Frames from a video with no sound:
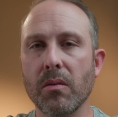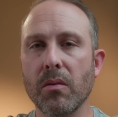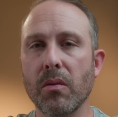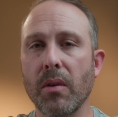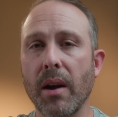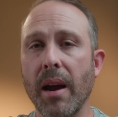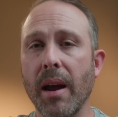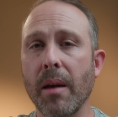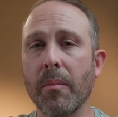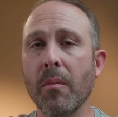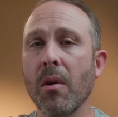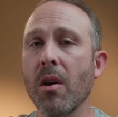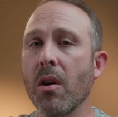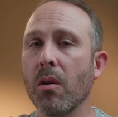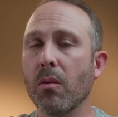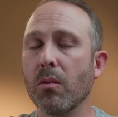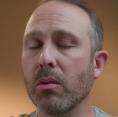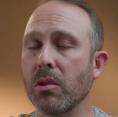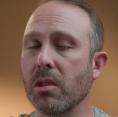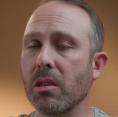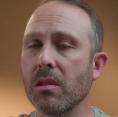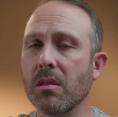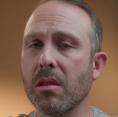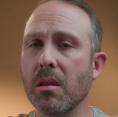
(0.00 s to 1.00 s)
RAM,
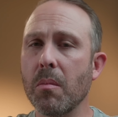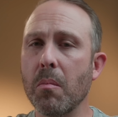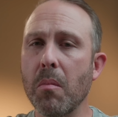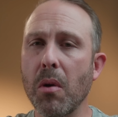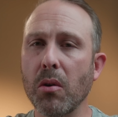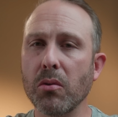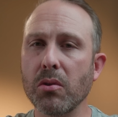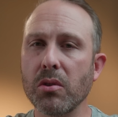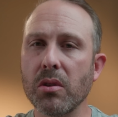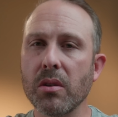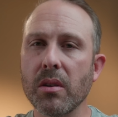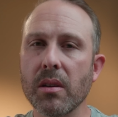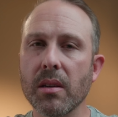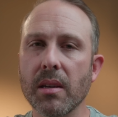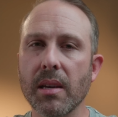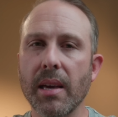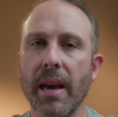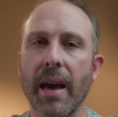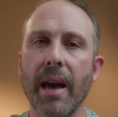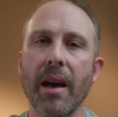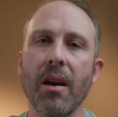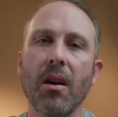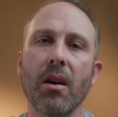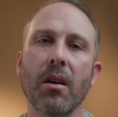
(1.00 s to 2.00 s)
which is the most you can
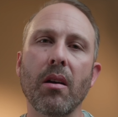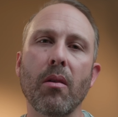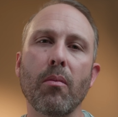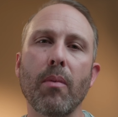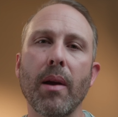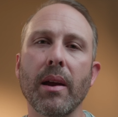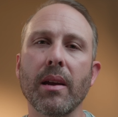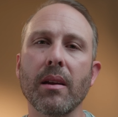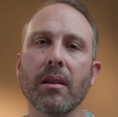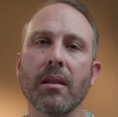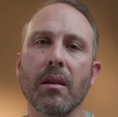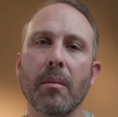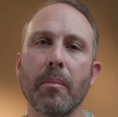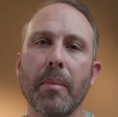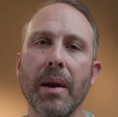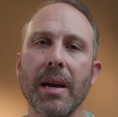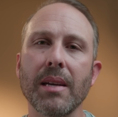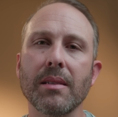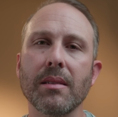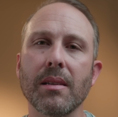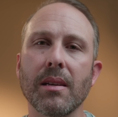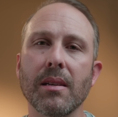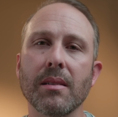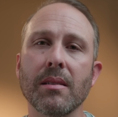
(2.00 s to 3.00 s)
get on a regular
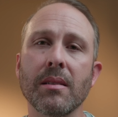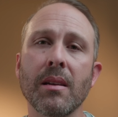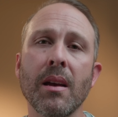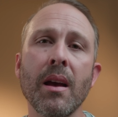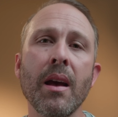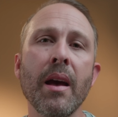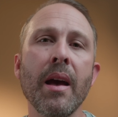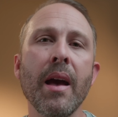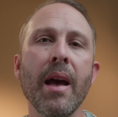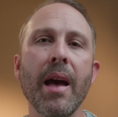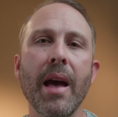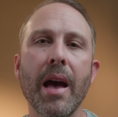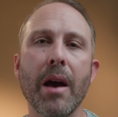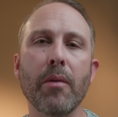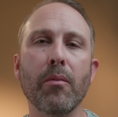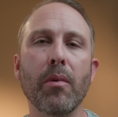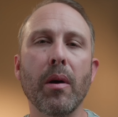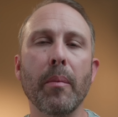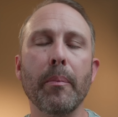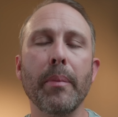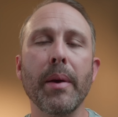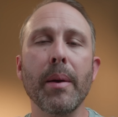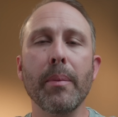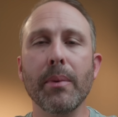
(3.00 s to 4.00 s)
basis. And
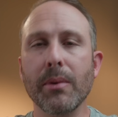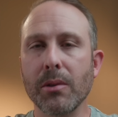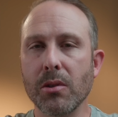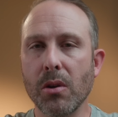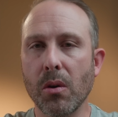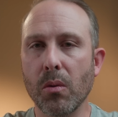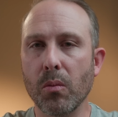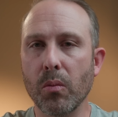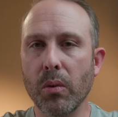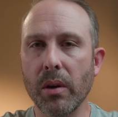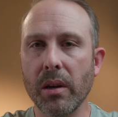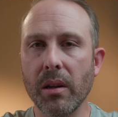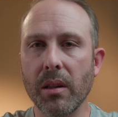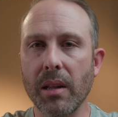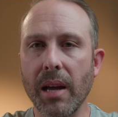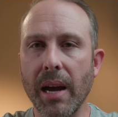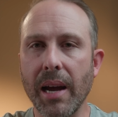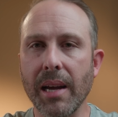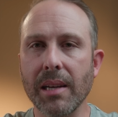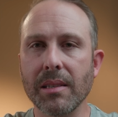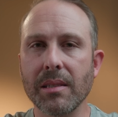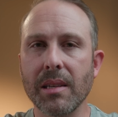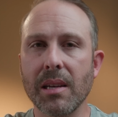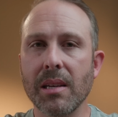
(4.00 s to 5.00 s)
what people don't
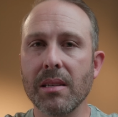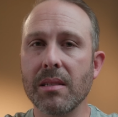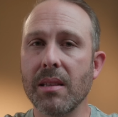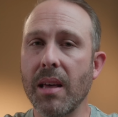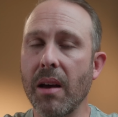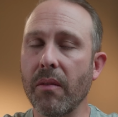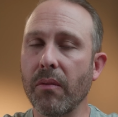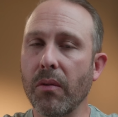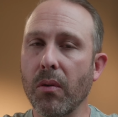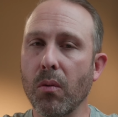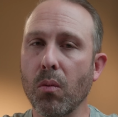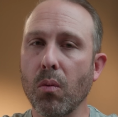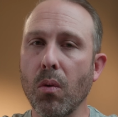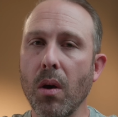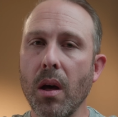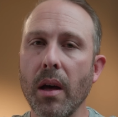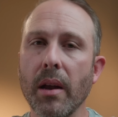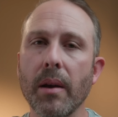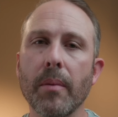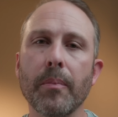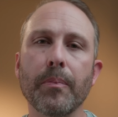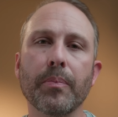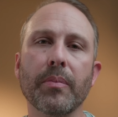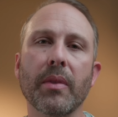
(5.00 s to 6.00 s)
realize is that, for
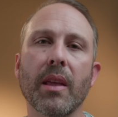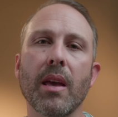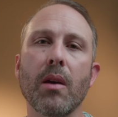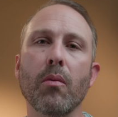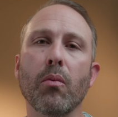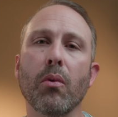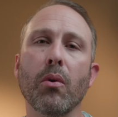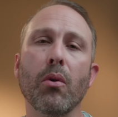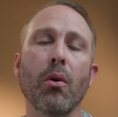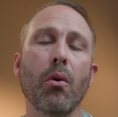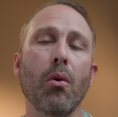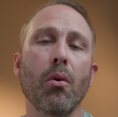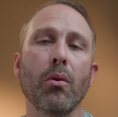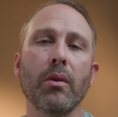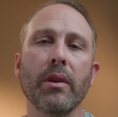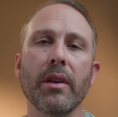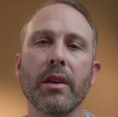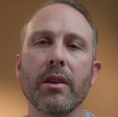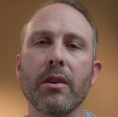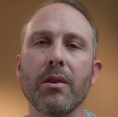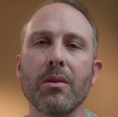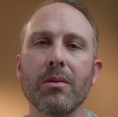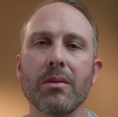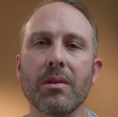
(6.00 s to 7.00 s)
one, it will only
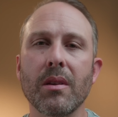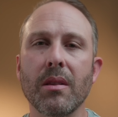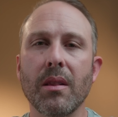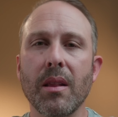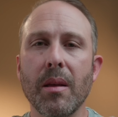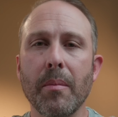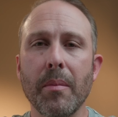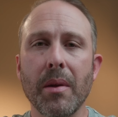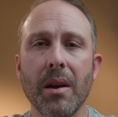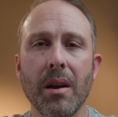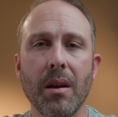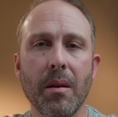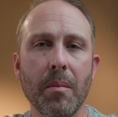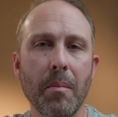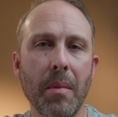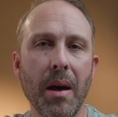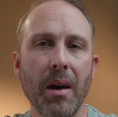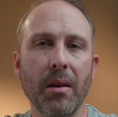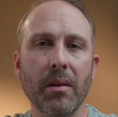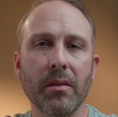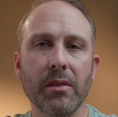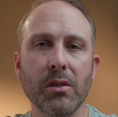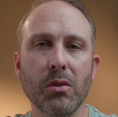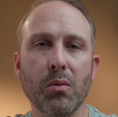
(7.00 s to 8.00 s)
use a limited
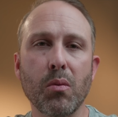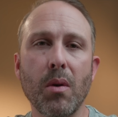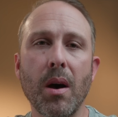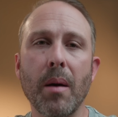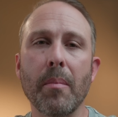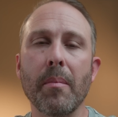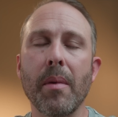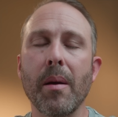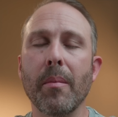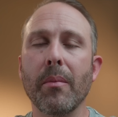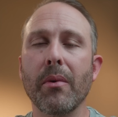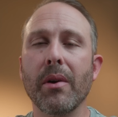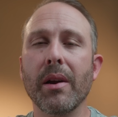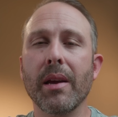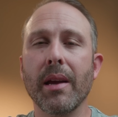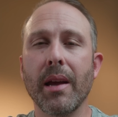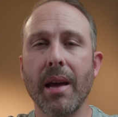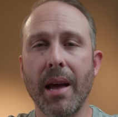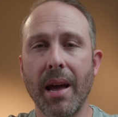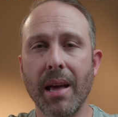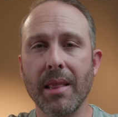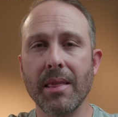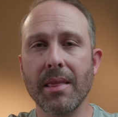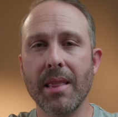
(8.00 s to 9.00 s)
amount of swap memory
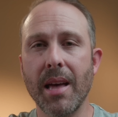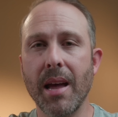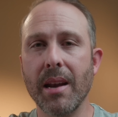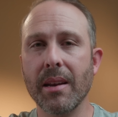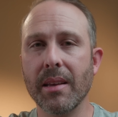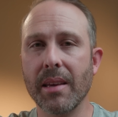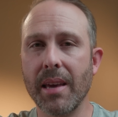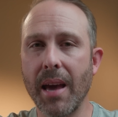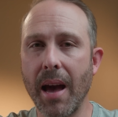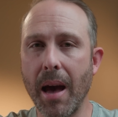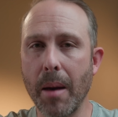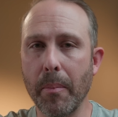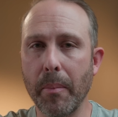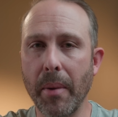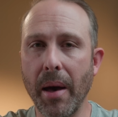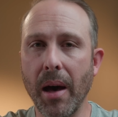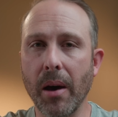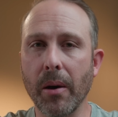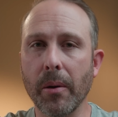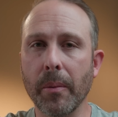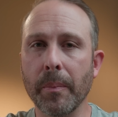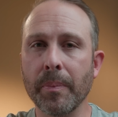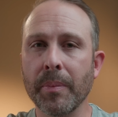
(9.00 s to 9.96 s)
and then cap out.